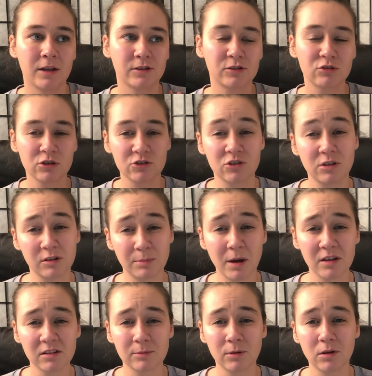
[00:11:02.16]
structured as
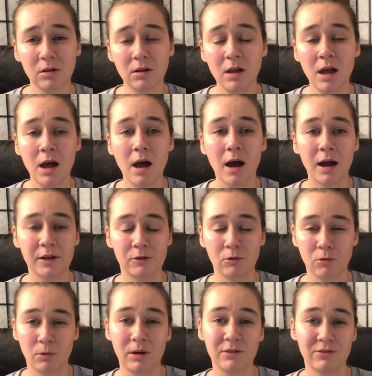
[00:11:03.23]
possible. I don't
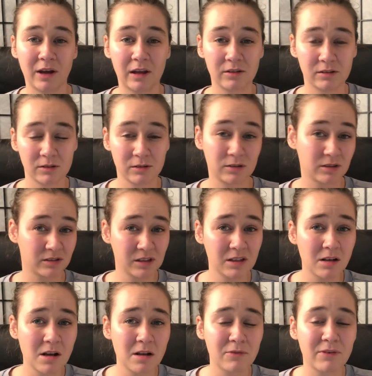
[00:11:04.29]
know if I
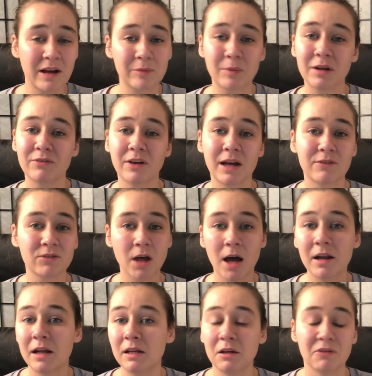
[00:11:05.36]
succeeded in the fact, but if I have not
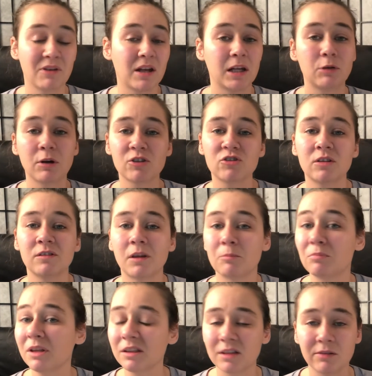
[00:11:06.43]
any questions, then
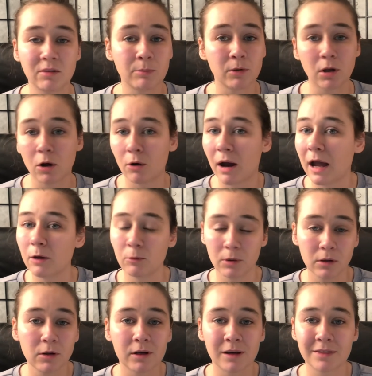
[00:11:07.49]
please leave them below. I
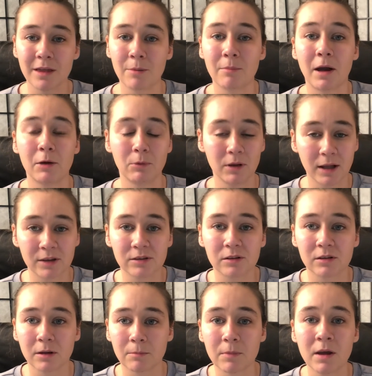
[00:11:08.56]
will look at them, I will
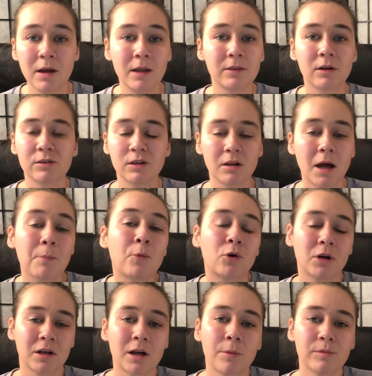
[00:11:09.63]
answer them. There's a lot more
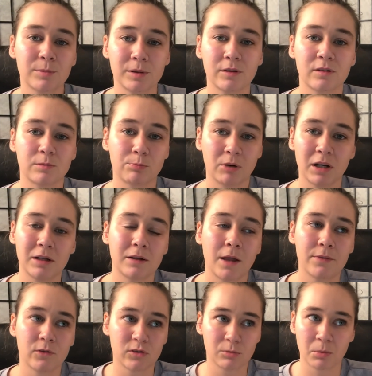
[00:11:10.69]
that comes with this breed
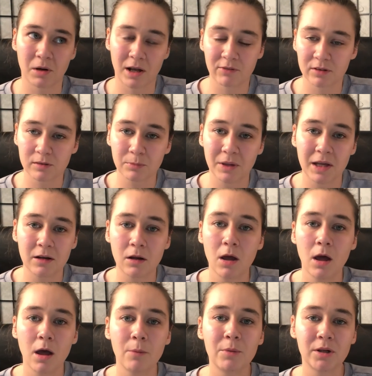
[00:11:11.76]
than just what I've explained,
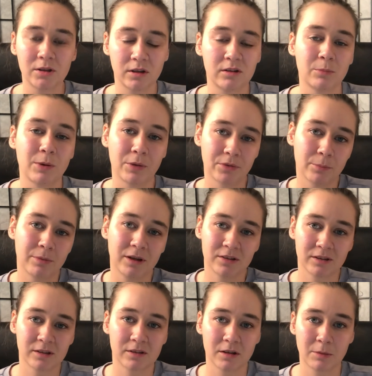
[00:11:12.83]
but this is about the
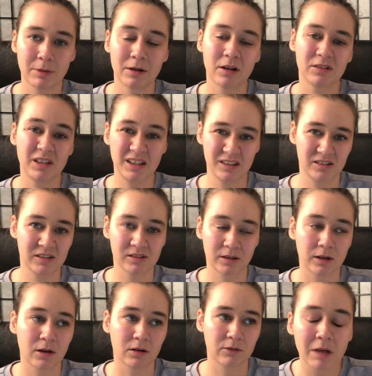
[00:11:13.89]
basics and about as easy as I
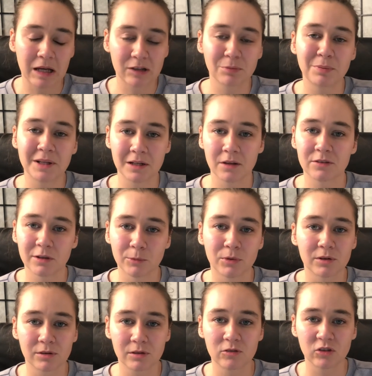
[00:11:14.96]
could have explained it
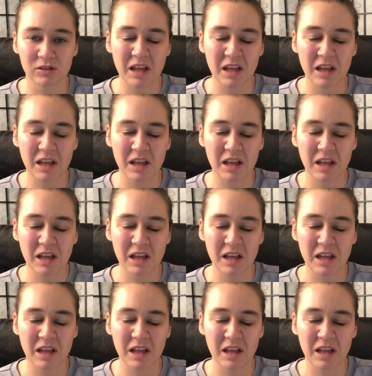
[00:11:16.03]
towards just